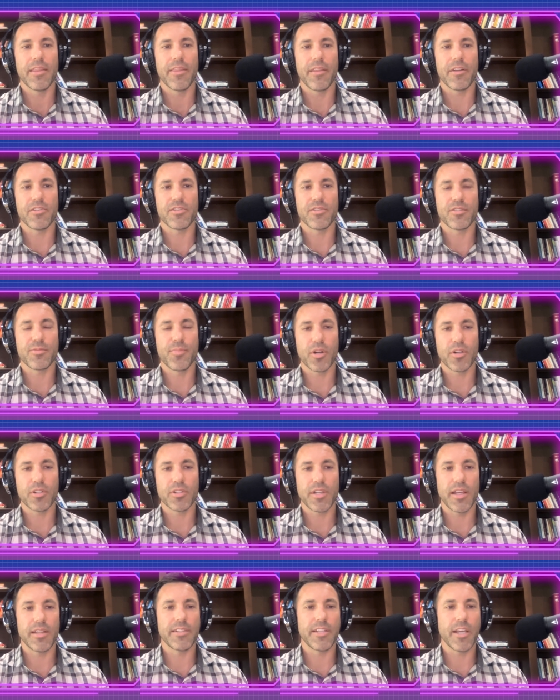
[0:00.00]
There's
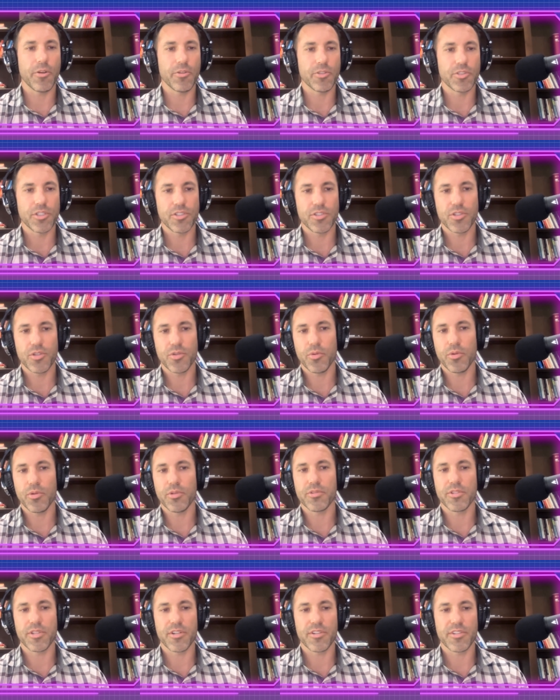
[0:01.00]
smart, intelligent
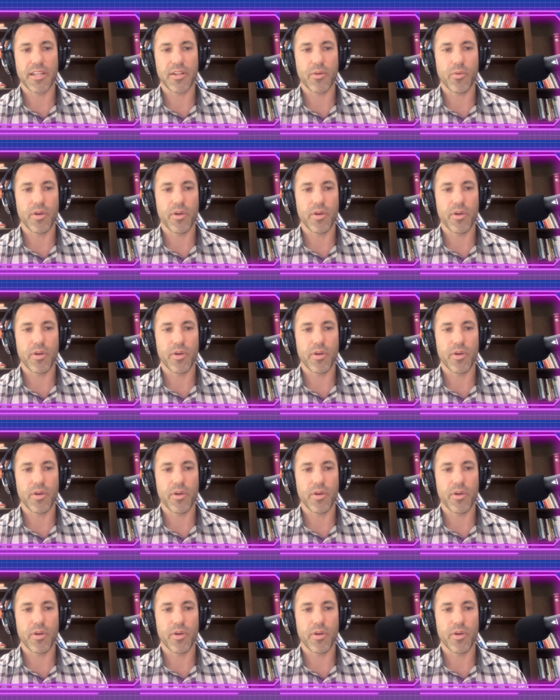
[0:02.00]
tools. There's other